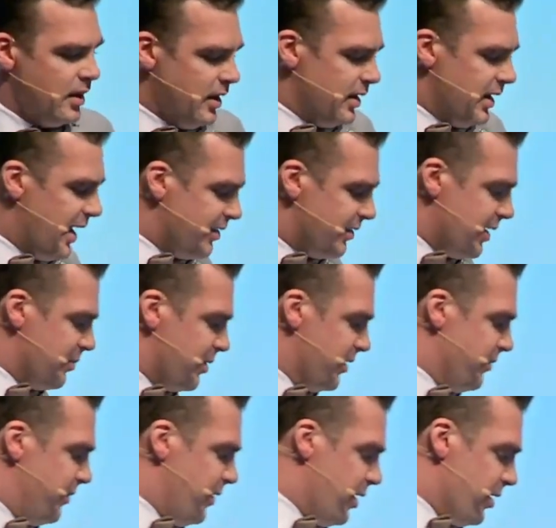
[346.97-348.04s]
Landscapes and
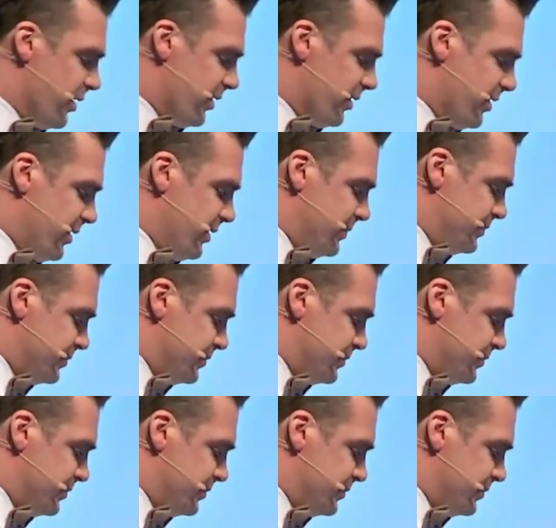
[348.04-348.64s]
forests,